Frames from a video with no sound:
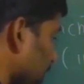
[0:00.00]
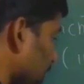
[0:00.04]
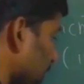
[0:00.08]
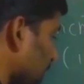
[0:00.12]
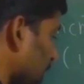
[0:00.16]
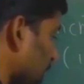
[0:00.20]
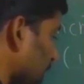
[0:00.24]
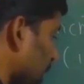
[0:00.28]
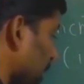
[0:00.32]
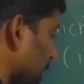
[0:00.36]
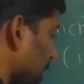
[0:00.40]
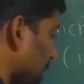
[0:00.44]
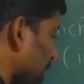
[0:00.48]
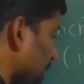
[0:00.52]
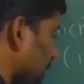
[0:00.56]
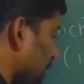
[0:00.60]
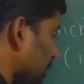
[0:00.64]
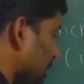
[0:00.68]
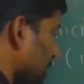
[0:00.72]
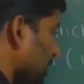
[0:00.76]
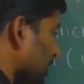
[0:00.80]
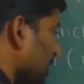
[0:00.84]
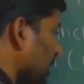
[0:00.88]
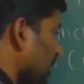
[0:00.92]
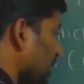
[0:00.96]
centimeter
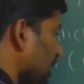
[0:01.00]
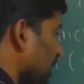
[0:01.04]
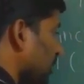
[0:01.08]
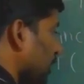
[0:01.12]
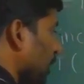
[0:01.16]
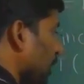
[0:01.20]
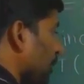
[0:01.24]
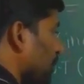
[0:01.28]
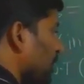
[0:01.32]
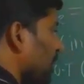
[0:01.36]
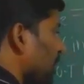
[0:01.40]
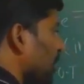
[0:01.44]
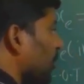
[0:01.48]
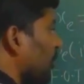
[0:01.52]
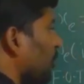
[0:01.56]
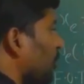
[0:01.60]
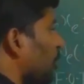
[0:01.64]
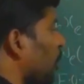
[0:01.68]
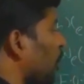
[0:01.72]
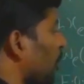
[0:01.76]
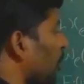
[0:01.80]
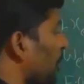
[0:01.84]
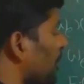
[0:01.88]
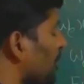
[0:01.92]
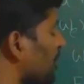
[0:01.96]
inverse. That is option
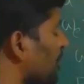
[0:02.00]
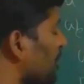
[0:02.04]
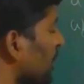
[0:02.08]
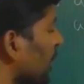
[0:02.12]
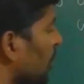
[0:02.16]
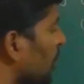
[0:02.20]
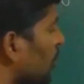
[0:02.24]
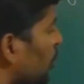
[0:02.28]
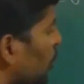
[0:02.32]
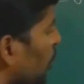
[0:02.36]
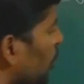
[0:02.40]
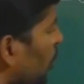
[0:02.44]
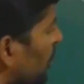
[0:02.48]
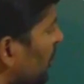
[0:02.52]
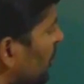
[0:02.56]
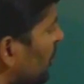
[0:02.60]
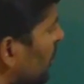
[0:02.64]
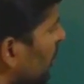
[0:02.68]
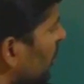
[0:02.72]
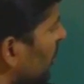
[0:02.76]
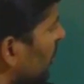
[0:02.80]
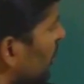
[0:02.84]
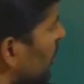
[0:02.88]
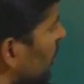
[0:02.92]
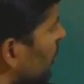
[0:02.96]
4.
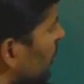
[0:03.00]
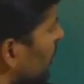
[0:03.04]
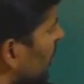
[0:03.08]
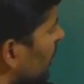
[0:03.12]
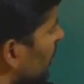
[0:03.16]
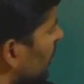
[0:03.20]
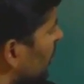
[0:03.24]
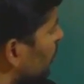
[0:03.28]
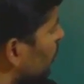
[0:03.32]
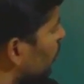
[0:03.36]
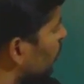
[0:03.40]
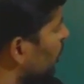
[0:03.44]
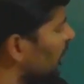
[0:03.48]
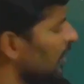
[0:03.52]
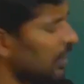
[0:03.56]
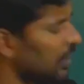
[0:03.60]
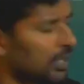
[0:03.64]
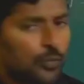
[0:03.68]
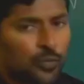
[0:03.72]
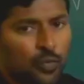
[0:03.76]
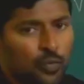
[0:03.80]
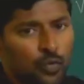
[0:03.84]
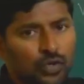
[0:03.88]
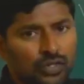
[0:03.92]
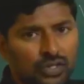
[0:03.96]
2171 given only in
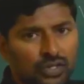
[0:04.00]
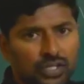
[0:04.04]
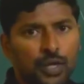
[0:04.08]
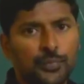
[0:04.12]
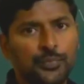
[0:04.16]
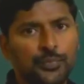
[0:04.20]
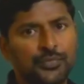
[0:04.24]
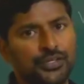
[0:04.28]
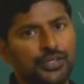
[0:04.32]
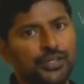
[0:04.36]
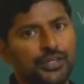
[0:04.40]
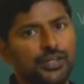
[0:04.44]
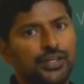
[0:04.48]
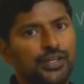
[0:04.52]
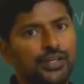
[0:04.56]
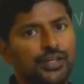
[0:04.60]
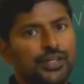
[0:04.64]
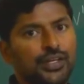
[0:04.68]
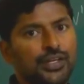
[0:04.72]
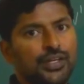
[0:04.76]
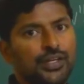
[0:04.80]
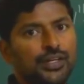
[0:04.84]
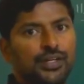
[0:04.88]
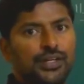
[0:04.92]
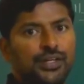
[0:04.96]
the fourth option.
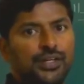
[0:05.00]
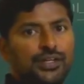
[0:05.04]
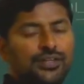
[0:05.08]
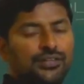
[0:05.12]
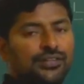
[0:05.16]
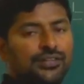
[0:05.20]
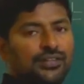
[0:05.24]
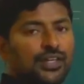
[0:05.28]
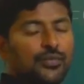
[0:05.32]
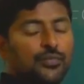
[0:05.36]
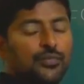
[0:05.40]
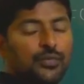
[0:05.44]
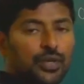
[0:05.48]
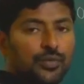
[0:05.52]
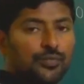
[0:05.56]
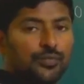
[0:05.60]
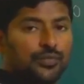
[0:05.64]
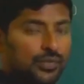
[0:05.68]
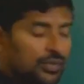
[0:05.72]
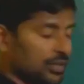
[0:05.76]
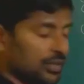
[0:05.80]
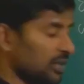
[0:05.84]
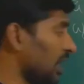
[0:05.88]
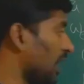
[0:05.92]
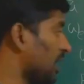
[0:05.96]
See, from
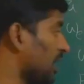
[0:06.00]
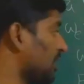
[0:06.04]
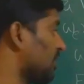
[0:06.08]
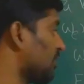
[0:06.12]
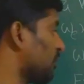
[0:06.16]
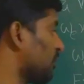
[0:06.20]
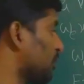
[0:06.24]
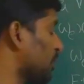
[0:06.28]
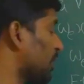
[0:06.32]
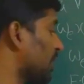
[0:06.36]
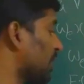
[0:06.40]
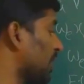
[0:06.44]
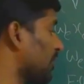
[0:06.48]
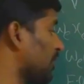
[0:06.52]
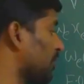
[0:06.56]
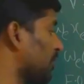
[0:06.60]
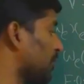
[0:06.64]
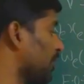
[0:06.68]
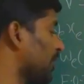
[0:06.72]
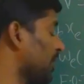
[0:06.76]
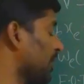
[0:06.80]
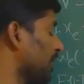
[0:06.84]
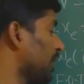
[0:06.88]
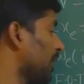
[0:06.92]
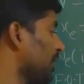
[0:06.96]
like this we can
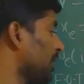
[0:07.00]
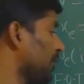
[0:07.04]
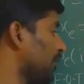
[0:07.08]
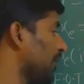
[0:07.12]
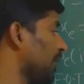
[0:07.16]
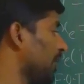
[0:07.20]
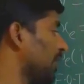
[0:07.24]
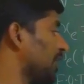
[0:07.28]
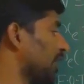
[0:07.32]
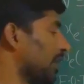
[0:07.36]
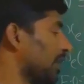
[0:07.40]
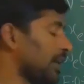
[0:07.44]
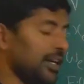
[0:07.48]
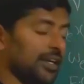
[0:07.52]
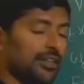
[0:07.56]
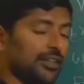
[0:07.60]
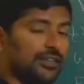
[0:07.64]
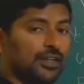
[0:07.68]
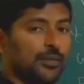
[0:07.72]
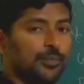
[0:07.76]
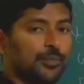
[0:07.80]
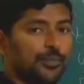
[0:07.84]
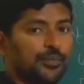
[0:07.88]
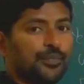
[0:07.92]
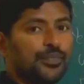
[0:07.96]
filter and
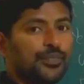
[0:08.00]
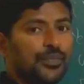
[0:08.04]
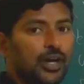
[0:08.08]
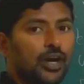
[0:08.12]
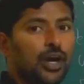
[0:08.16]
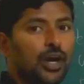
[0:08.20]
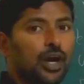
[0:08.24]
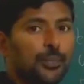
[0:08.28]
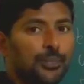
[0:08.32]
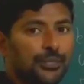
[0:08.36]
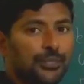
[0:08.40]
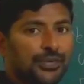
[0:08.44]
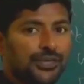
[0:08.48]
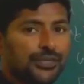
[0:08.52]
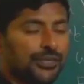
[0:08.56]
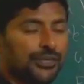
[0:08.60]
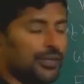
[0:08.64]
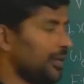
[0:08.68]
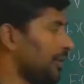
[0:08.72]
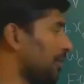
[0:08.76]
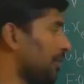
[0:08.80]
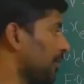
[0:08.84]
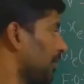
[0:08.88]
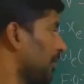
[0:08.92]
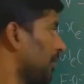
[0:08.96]
some options.
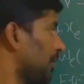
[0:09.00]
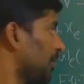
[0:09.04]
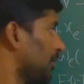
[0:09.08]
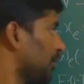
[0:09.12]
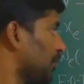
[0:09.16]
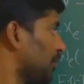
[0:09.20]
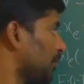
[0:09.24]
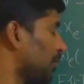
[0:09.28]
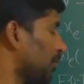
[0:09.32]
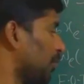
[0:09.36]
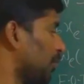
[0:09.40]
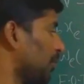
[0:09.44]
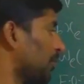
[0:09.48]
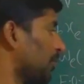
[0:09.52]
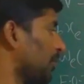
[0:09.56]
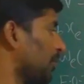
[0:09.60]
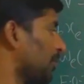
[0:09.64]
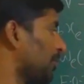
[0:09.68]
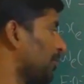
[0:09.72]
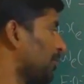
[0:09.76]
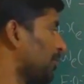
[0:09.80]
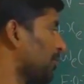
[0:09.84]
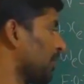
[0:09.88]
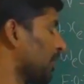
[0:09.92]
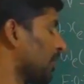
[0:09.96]
And so
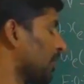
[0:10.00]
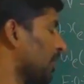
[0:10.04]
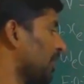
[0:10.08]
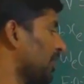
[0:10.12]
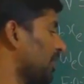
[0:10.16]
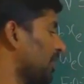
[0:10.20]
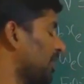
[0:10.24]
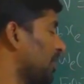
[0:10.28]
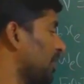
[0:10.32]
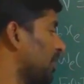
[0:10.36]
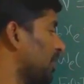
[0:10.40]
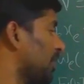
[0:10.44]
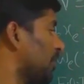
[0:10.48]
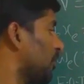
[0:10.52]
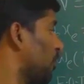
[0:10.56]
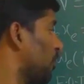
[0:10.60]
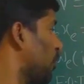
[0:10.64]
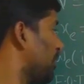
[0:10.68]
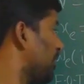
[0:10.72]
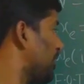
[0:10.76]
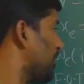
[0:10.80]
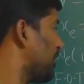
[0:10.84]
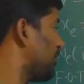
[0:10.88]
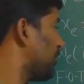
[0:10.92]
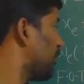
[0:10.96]
right here, no
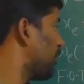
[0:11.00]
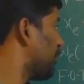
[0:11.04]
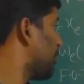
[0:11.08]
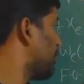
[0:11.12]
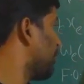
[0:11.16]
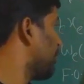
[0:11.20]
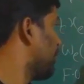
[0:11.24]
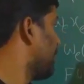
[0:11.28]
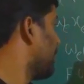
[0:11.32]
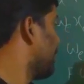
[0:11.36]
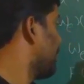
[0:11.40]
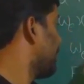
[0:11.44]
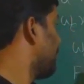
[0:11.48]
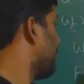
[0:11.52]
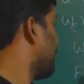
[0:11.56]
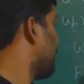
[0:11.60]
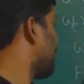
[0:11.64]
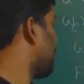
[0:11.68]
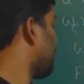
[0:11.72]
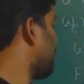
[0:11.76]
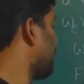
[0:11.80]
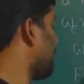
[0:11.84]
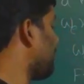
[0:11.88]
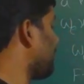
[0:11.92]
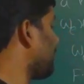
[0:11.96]
need to
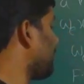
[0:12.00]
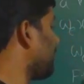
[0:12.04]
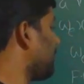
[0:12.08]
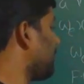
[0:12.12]
verify